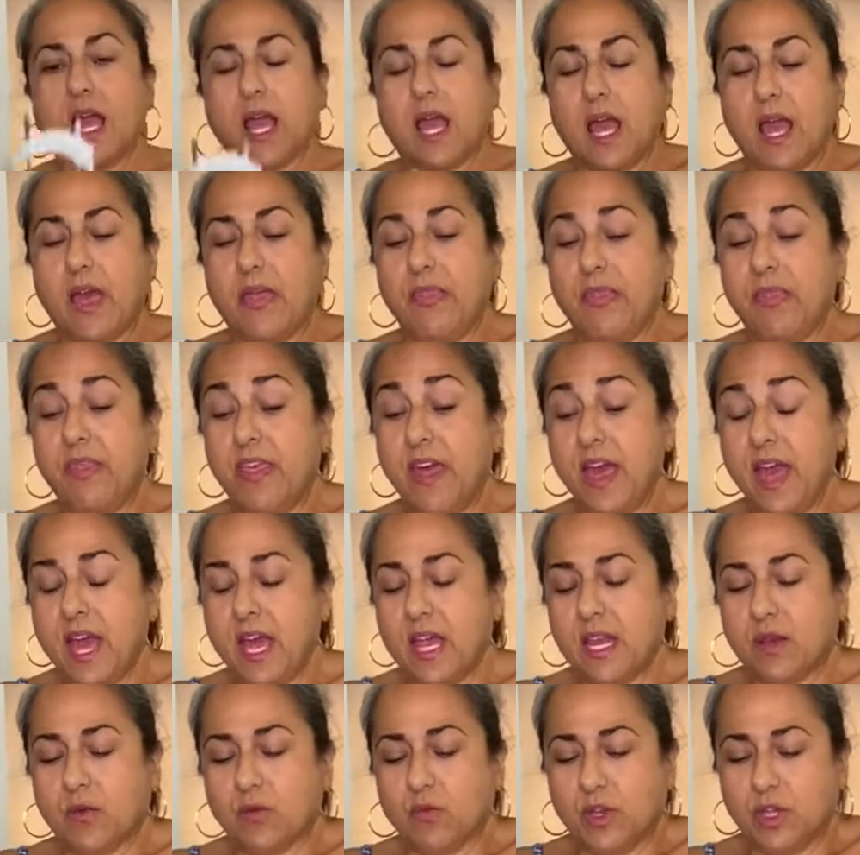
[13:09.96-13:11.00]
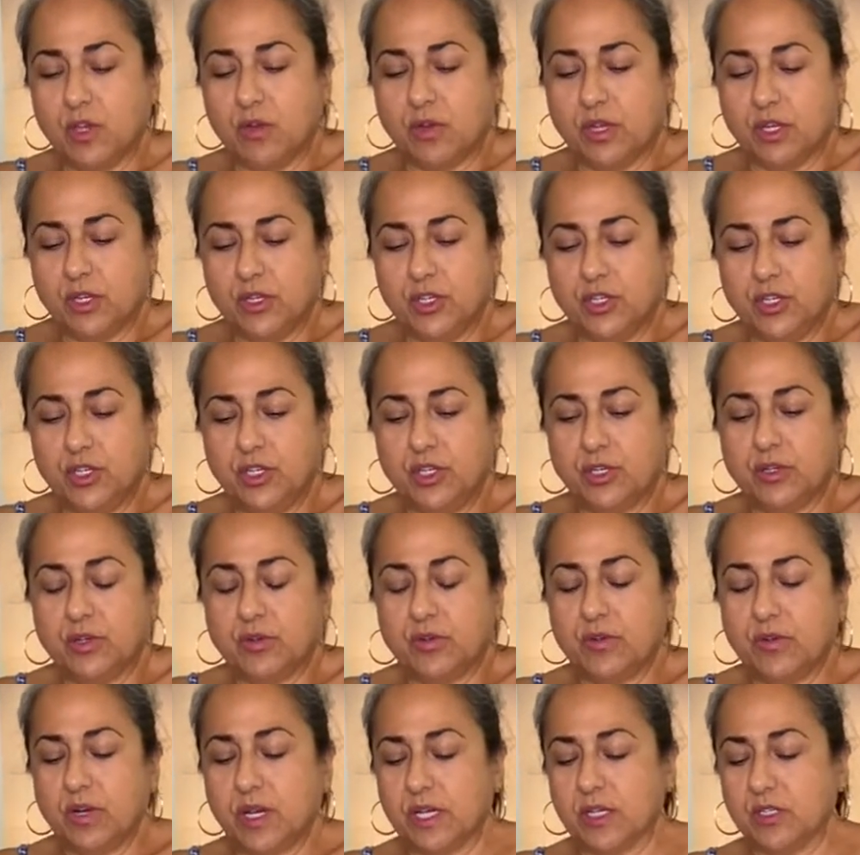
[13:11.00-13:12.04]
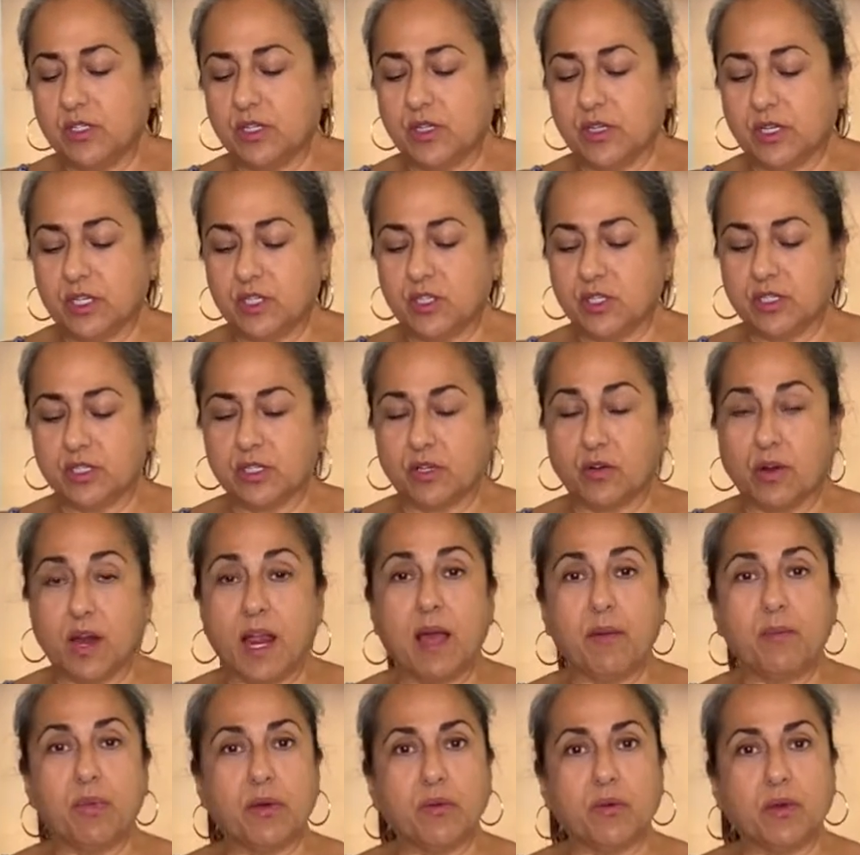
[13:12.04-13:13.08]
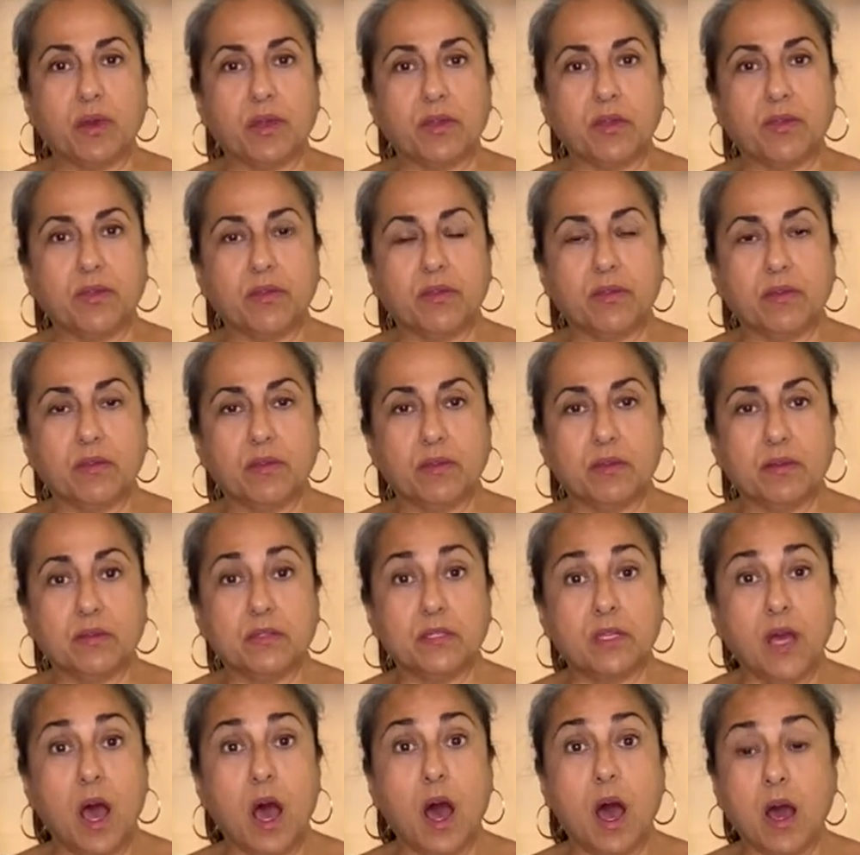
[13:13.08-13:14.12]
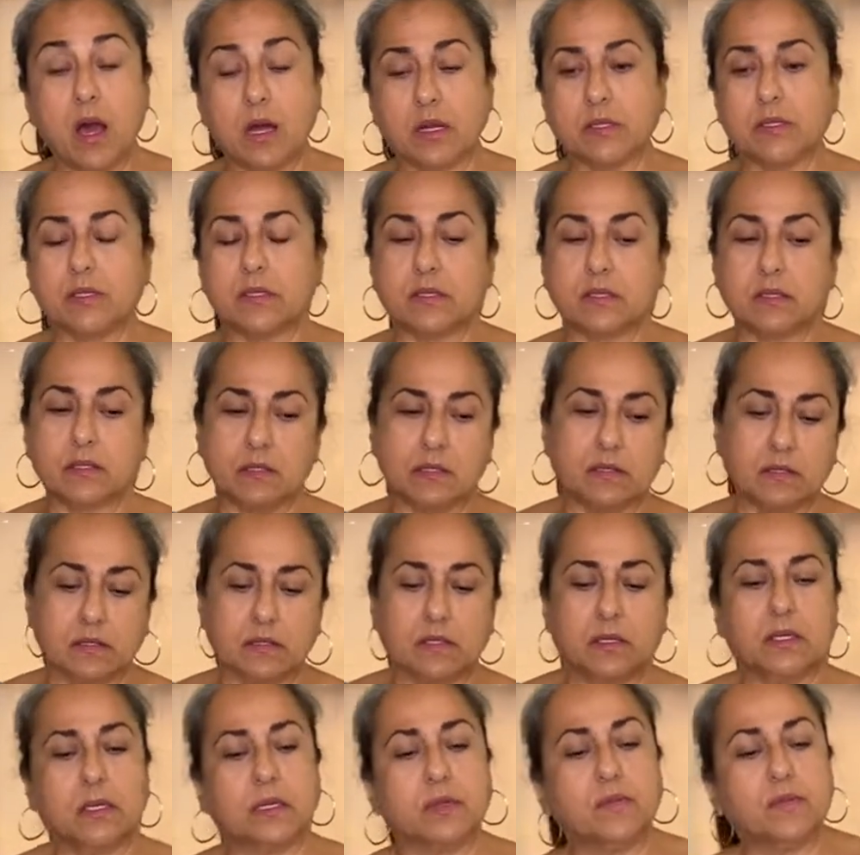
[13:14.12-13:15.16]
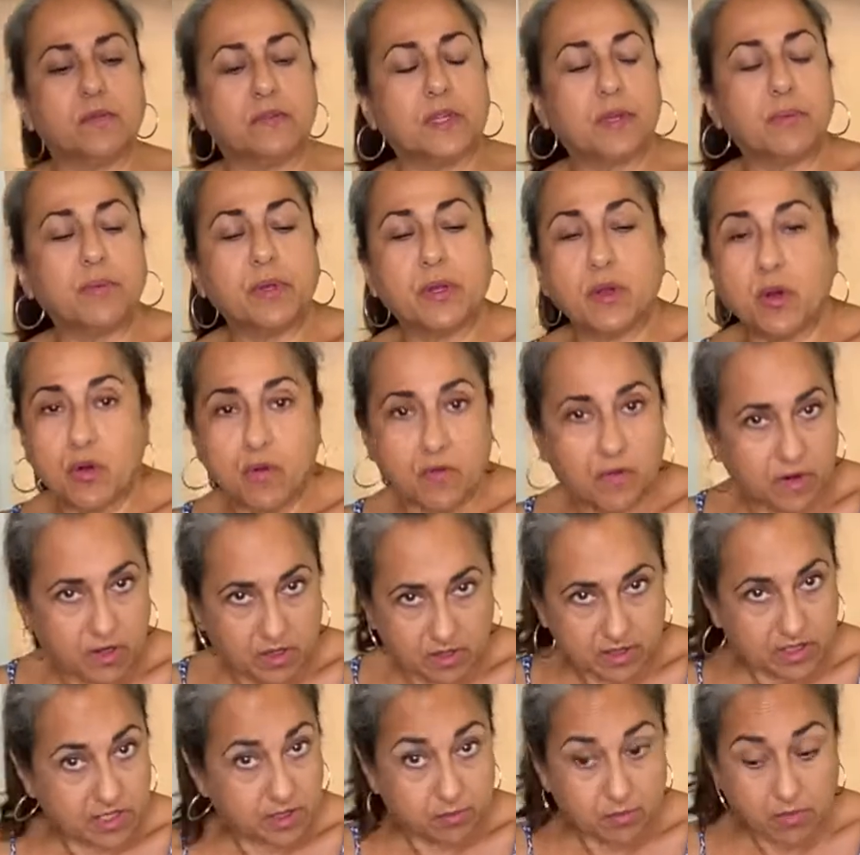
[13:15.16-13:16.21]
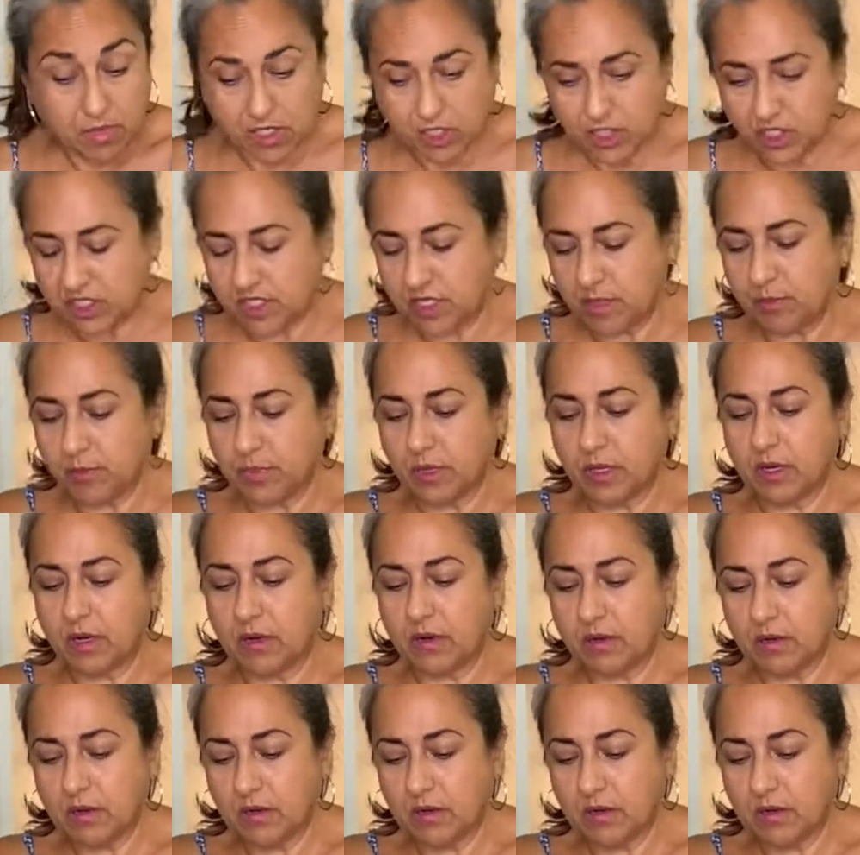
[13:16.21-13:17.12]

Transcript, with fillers: And then what you could do is you could just grab it with tongs, flip it over. It's much simpler.